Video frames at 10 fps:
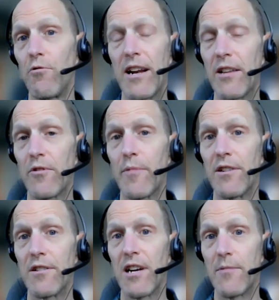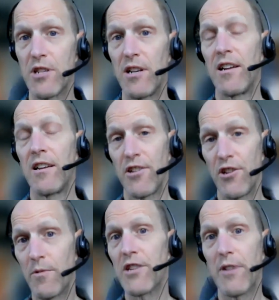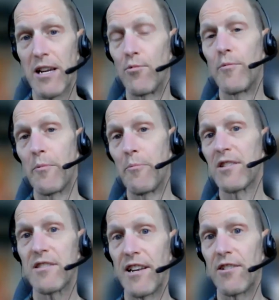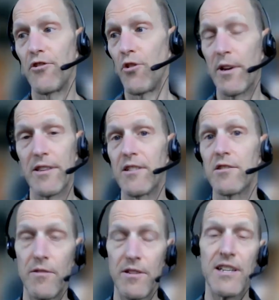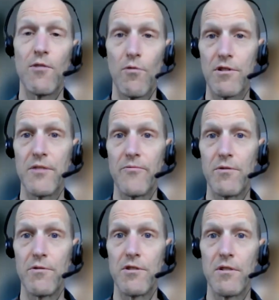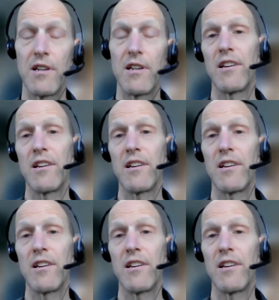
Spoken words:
waiting for better times. You're weathering a boom and bust cycle knowing that it's going to get worse in future.